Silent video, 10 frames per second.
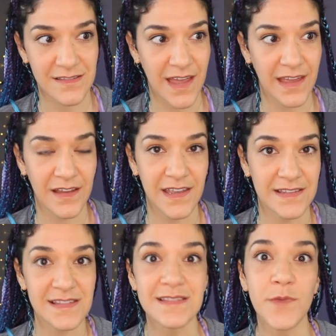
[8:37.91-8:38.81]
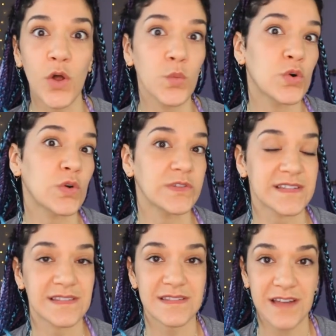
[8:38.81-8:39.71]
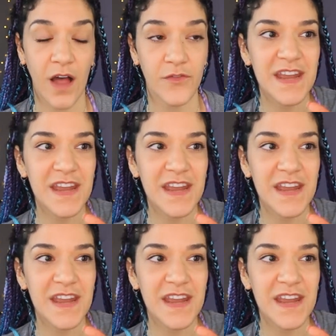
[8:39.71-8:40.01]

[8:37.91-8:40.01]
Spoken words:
like It's a Small World and stuff.